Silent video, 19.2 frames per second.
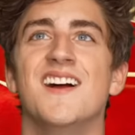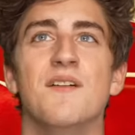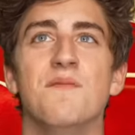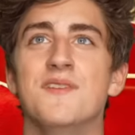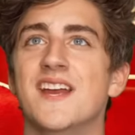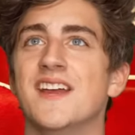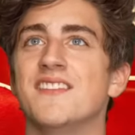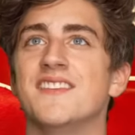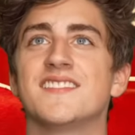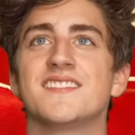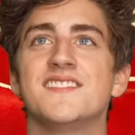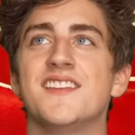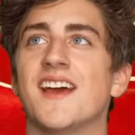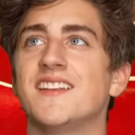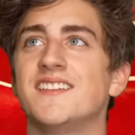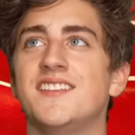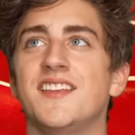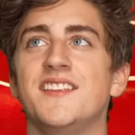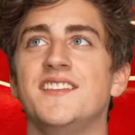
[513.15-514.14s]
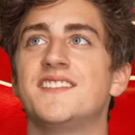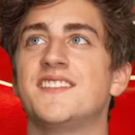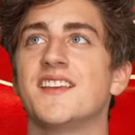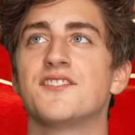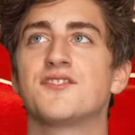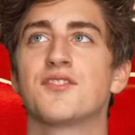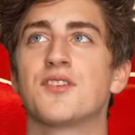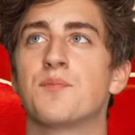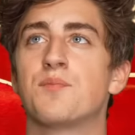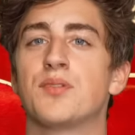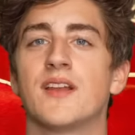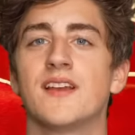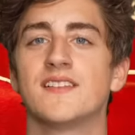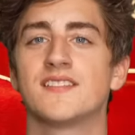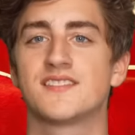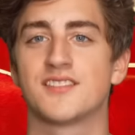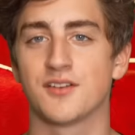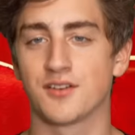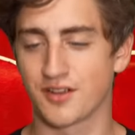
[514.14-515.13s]
Man, this 19th century play
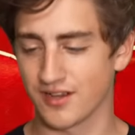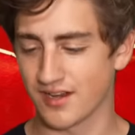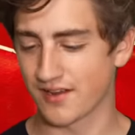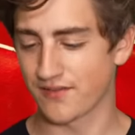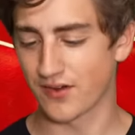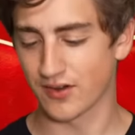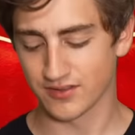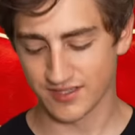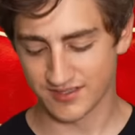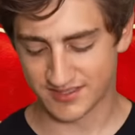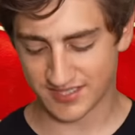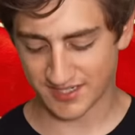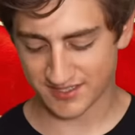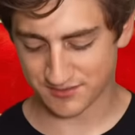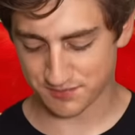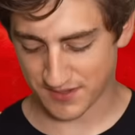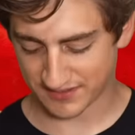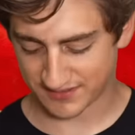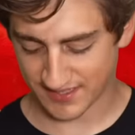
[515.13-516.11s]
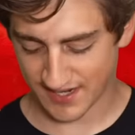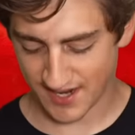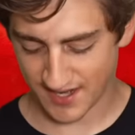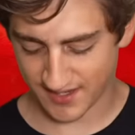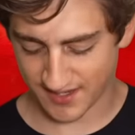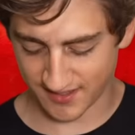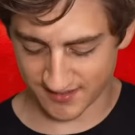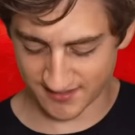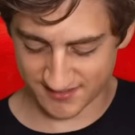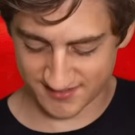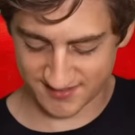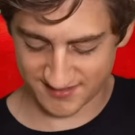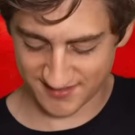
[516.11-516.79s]
is so good, I've hardly touched my Takis.